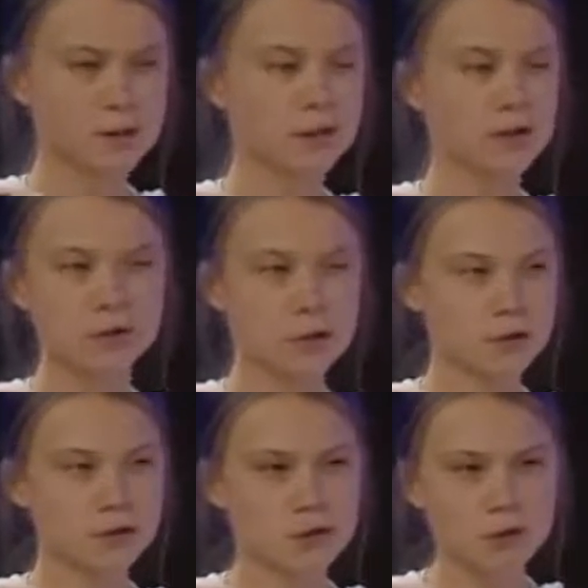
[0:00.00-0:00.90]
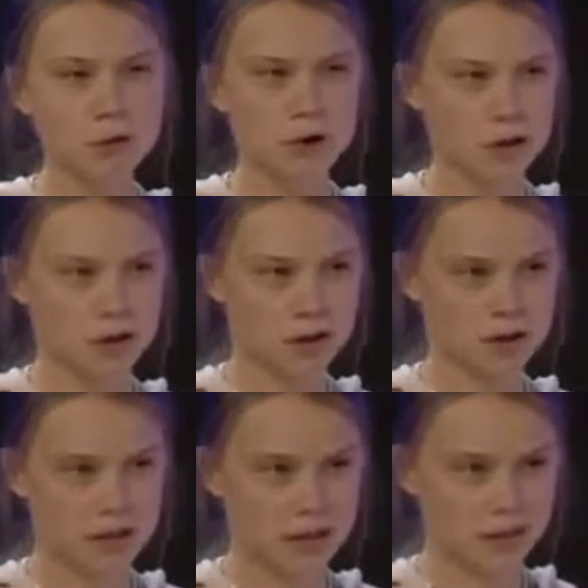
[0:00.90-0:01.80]
But don't
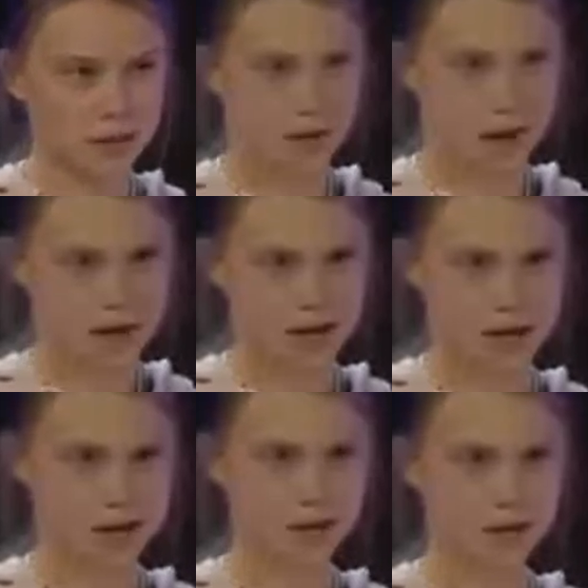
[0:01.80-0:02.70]
worry, it's fine.